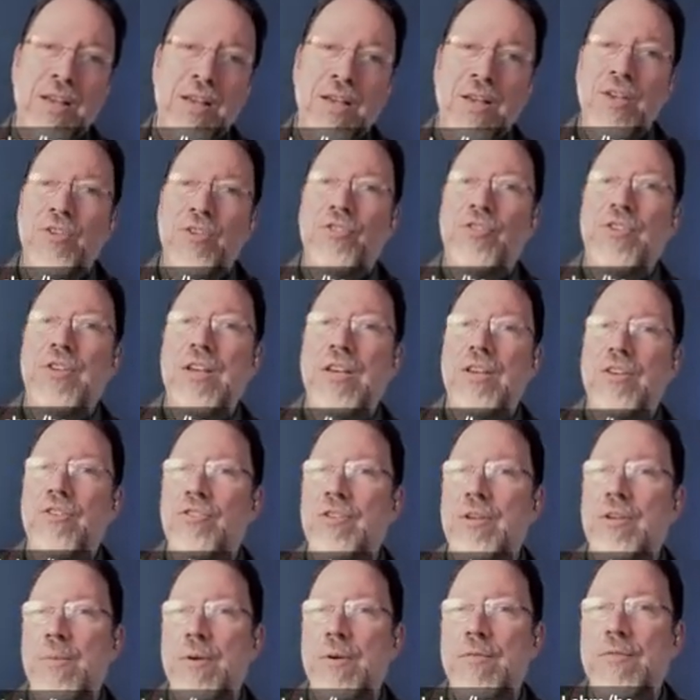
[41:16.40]
seeing
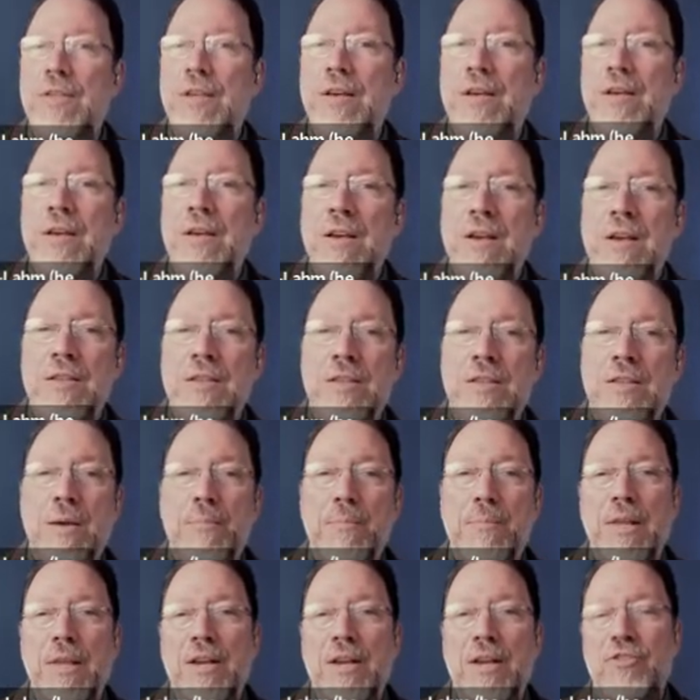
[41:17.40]
some of the
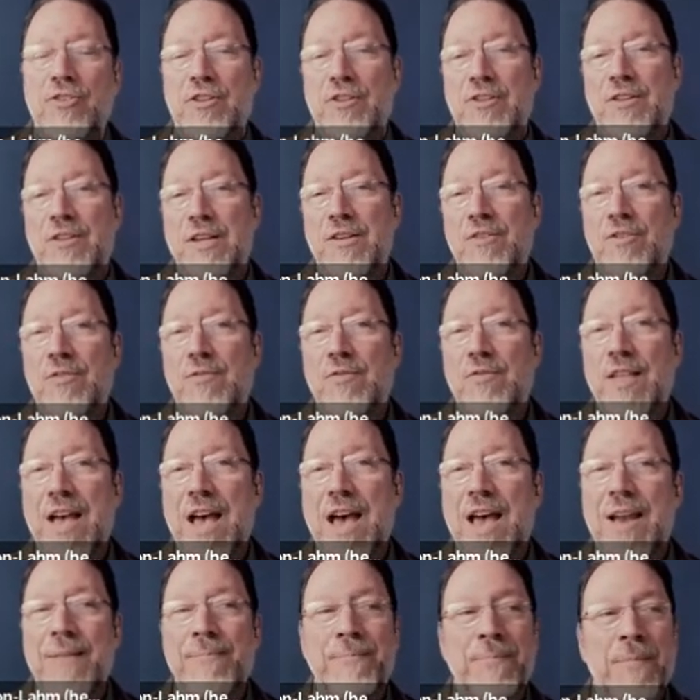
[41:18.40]
complexities of
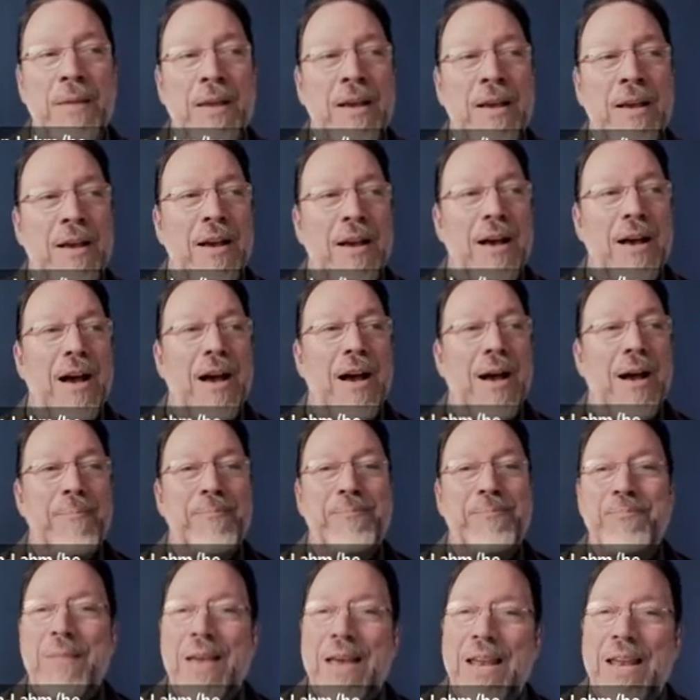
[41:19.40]
that.
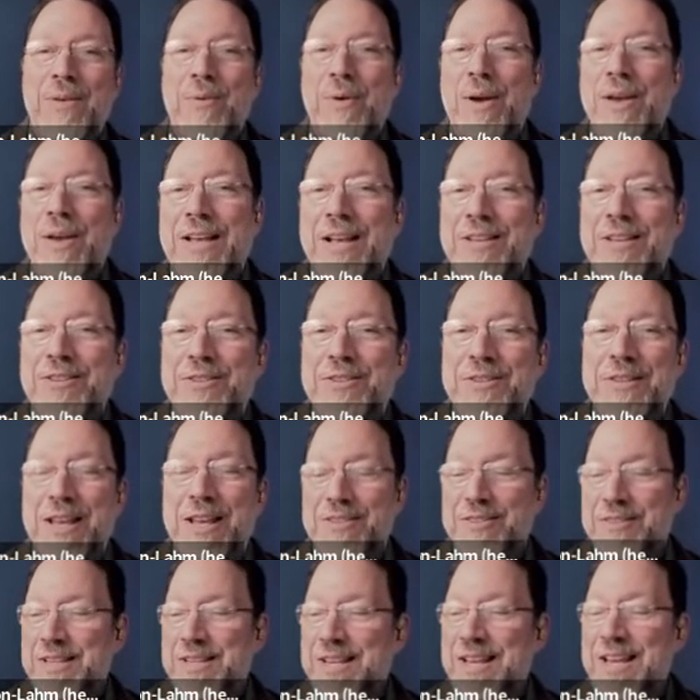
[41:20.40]
Anyway, that's
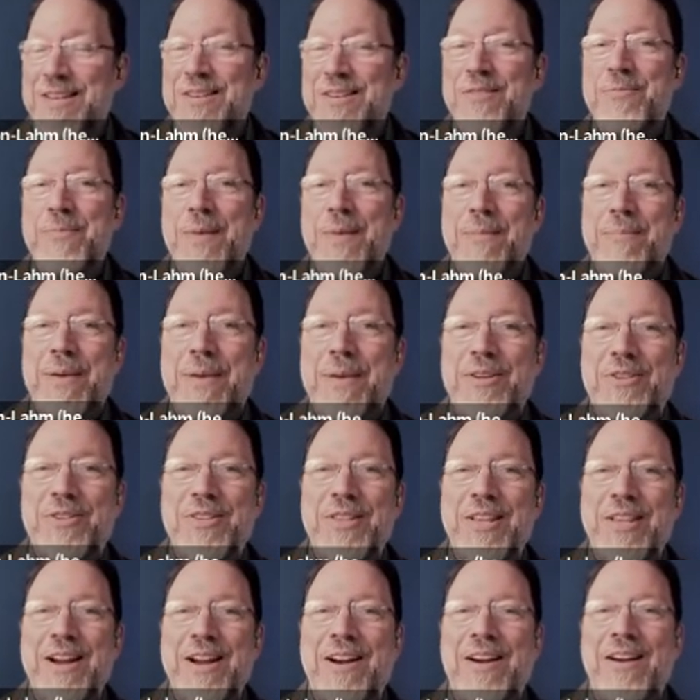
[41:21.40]
the end of my pitch
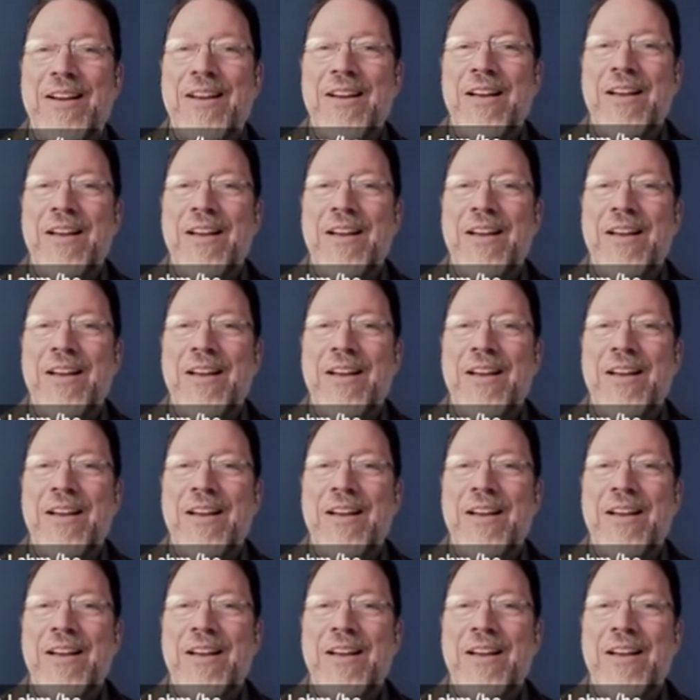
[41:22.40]
there.